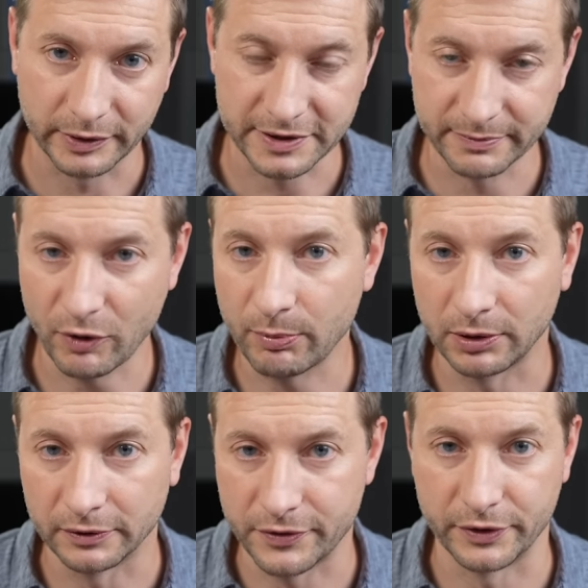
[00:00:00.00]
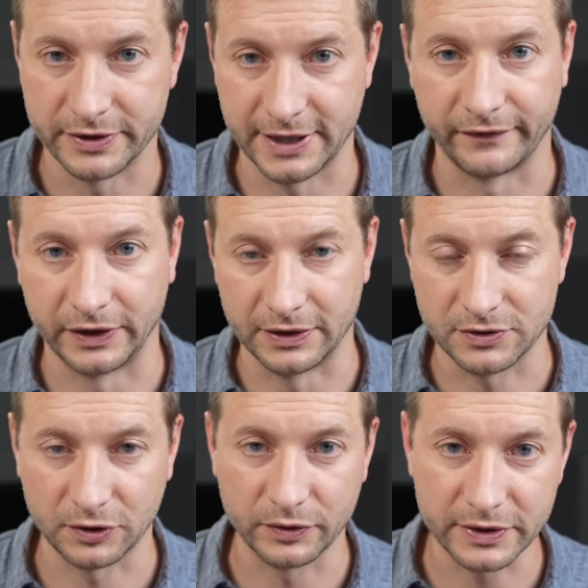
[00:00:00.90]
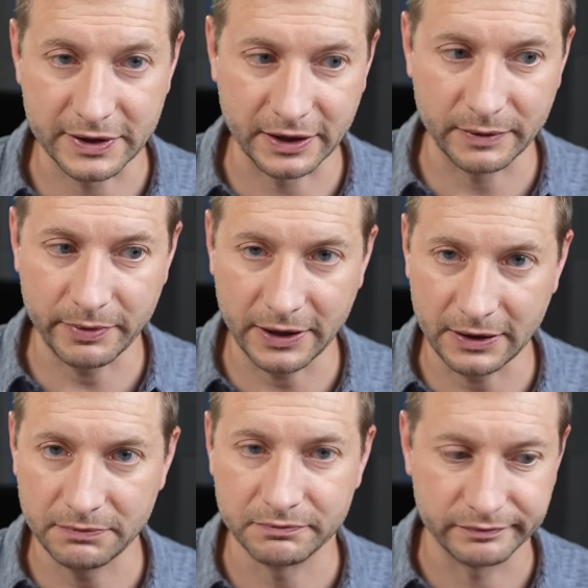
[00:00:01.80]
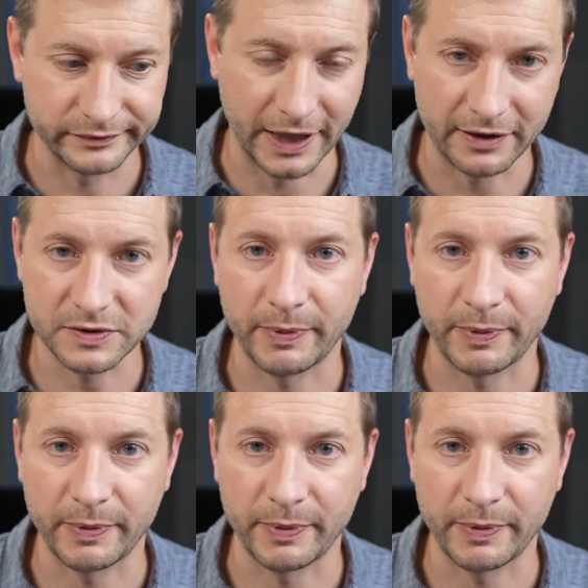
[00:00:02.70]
but it's a mobile 3070, so it's gonna be not as